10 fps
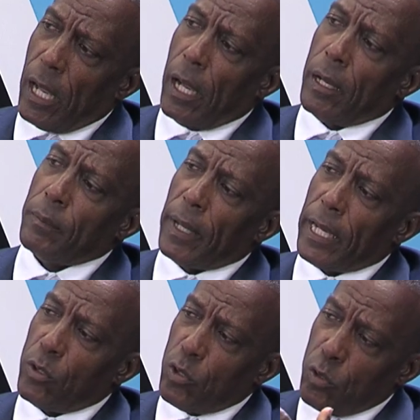Um,
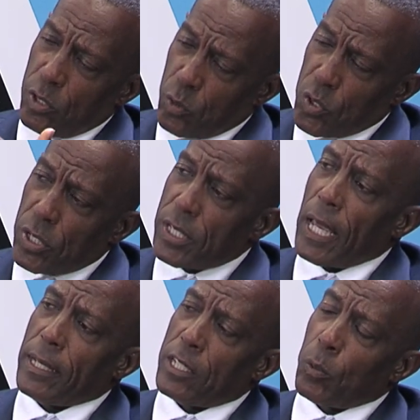I know you're a social
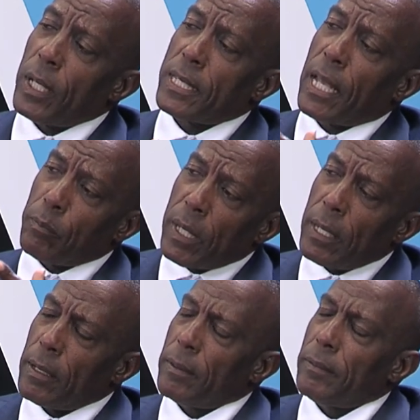scientist. What does that mean?